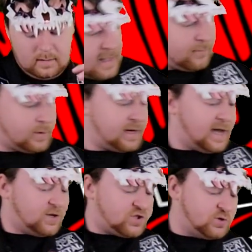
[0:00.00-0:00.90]
And we're gonna
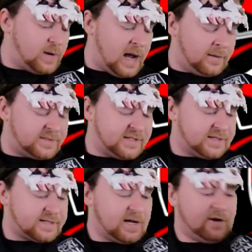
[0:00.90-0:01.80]
add two
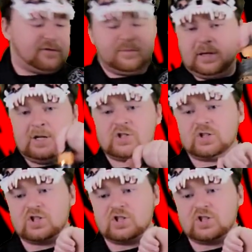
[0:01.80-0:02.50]
ounces of peach